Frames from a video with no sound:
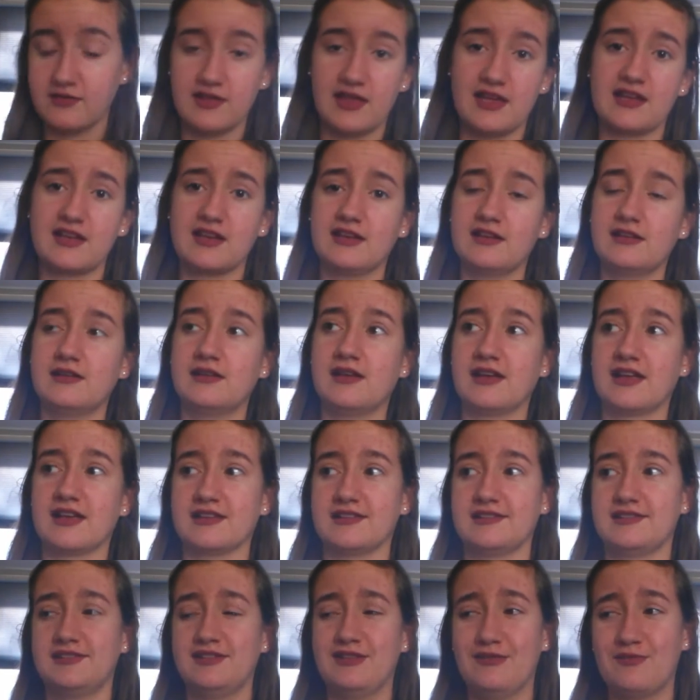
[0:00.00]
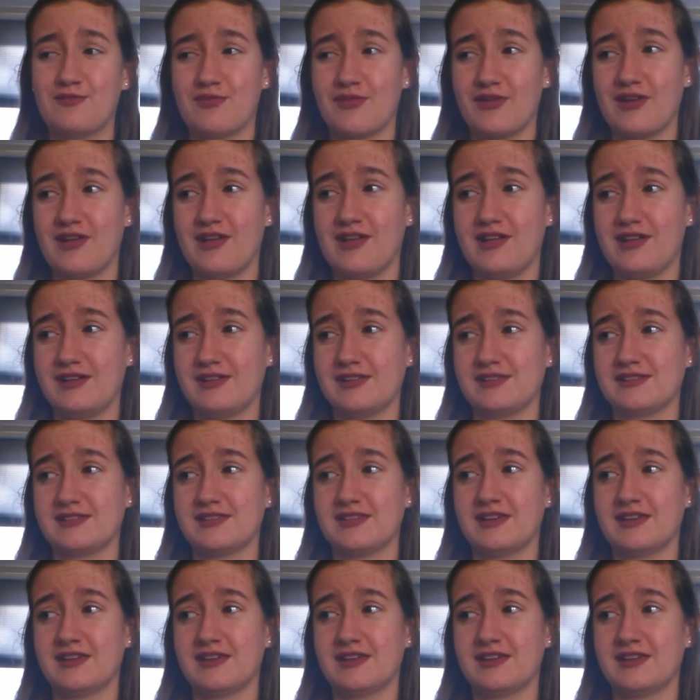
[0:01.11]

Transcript: like, I guess, toothbrush,